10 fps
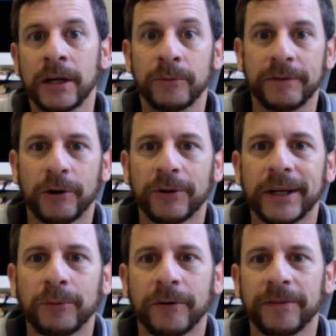We've
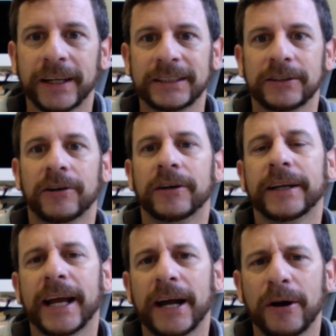already reflected on
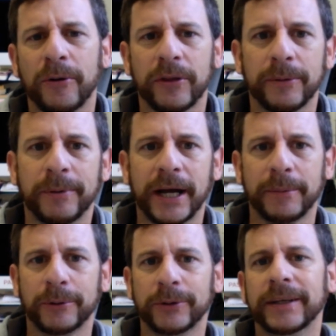how the
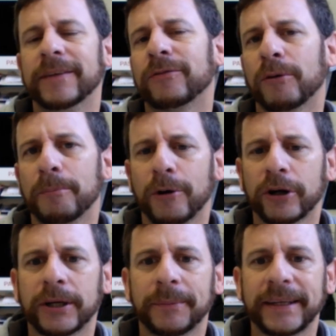Bible is
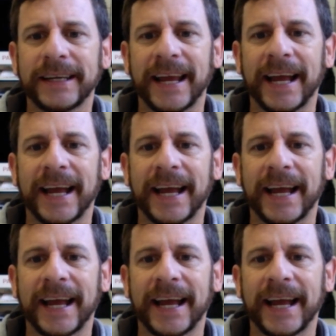remarkably